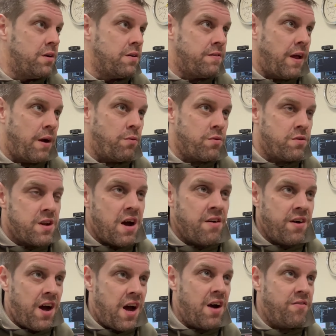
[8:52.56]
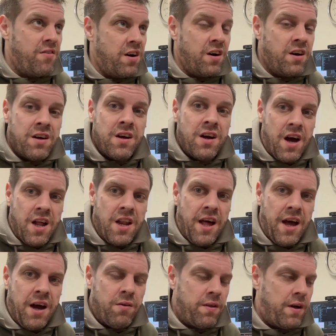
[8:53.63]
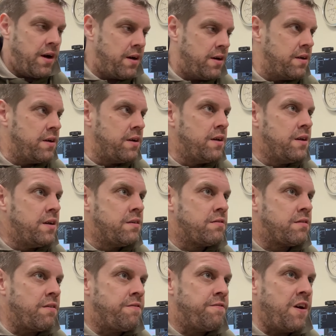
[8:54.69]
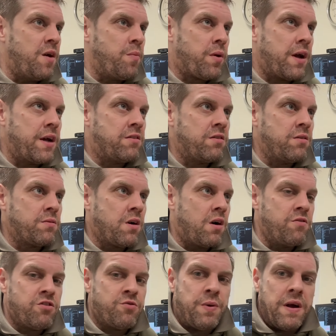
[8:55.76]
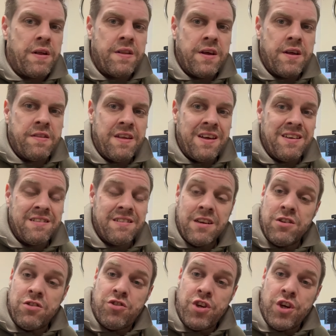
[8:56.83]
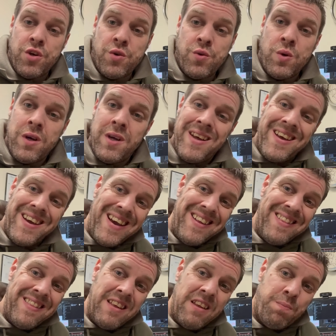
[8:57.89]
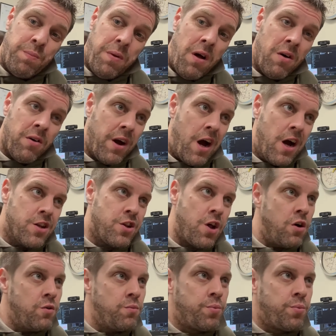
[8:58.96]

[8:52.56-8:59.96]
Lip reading: they will never, ever allow that. So fair play to them, got to respect their things. And two, in this blog, I don't